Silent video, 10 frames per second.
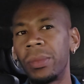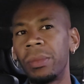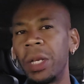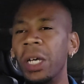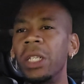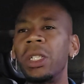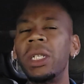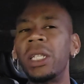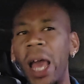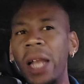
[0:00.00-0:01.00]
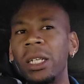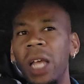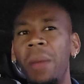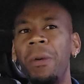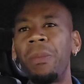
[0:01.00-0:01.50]
Because that
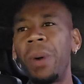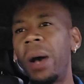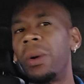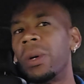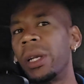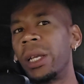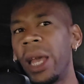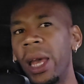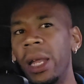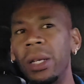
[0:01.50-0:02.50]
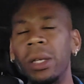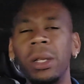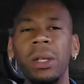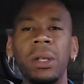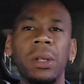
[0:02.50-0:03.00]
type of power, again,
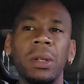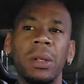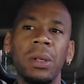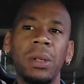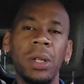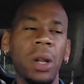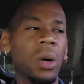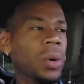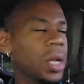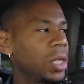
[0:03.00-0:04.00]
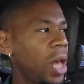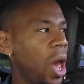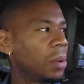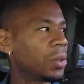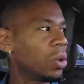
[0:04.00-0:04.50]
you know, what they say,
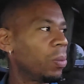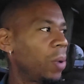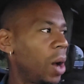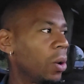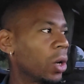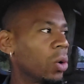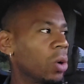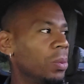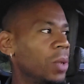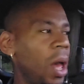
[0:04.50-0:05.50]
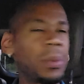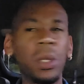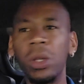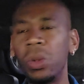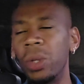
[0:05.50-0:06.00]
absolute power corrupts
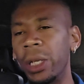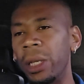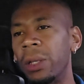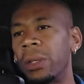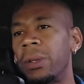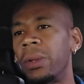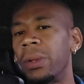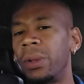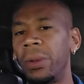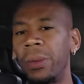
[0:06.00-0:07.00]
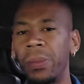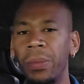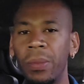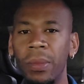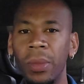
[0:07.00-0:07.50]
absolutely.
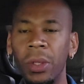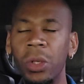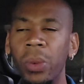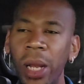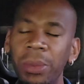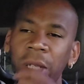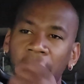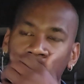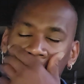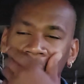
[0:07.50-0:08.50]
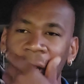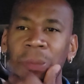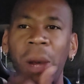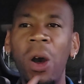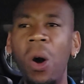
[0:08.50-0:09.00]
So what I'm saying
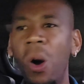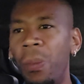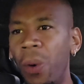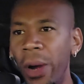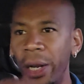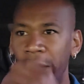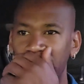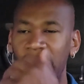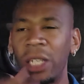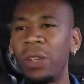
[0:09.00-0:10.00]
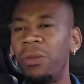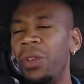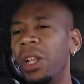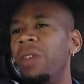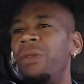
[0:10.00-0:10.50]
is, my whole point is not to
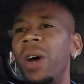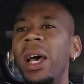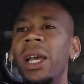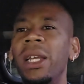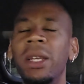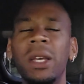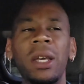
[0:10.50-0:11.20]
vilify